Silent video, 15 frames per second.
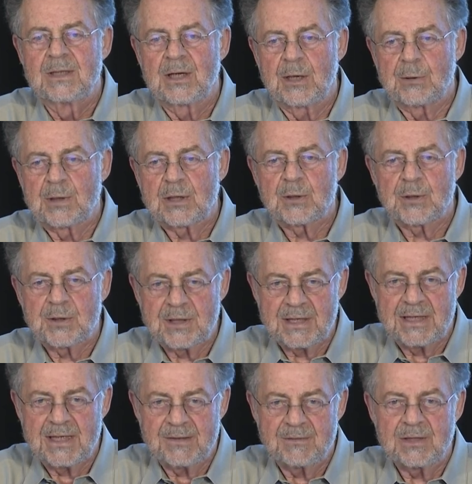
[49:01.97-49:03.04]
a
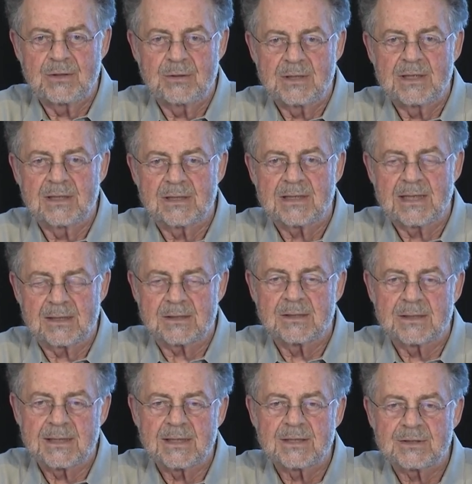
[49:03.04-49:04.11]
recurring heavy-duty
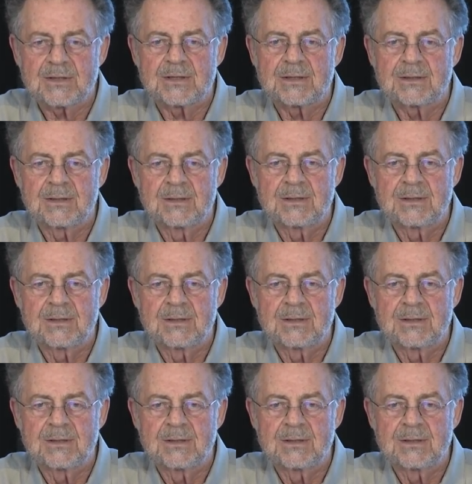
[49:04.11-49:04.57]
calculation.